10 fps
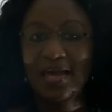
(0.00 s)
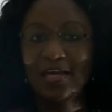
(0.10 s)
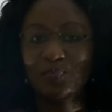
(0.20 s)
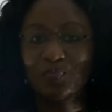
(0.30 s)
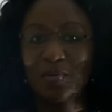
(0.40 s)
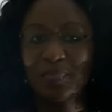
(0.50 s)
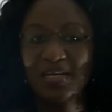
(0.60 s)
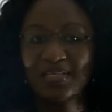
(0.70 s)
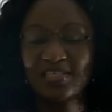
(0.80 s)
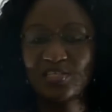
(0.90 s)
8
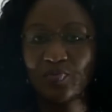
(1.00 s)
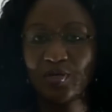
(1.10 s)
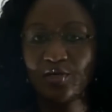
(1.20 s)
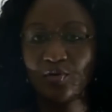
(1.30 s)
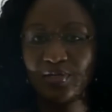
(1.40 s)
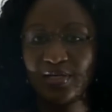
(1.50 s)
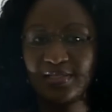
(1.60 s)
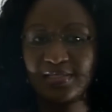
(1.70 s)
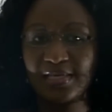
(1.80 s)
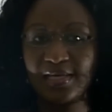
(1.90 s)
prominent Sierra
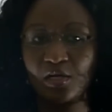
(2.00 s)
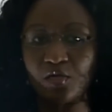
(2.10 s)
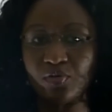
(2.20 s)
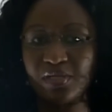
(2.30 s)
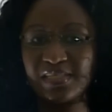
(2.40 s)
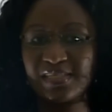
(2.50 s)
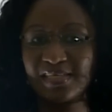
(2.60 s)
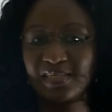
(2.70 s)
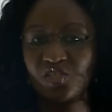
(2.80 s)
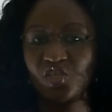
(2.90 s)
Leoneans, including
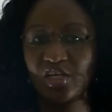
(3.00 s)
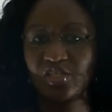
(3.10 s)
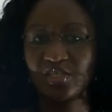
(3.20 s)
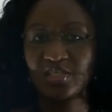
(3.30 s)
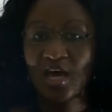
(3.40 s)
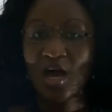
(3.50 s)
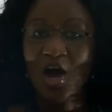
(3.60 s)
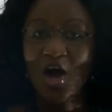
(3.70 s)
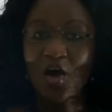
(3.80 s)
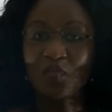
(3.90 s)
6 judges
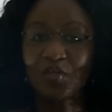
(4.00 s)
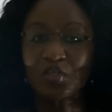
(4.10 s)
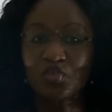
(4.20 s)
of the